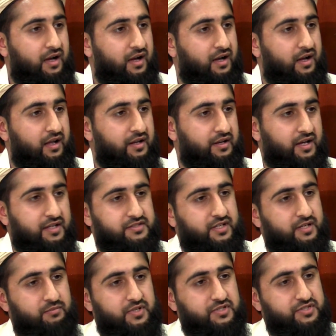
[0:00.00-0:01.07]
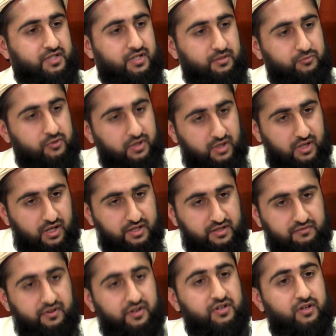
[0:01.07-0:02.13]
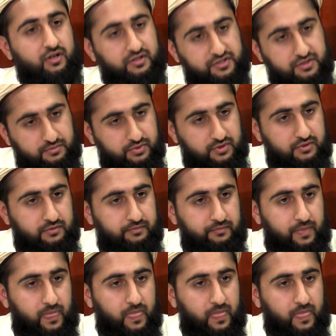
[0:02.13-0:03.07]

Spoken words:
and I say, MashaAllah, Abdullah is very knowledgeable.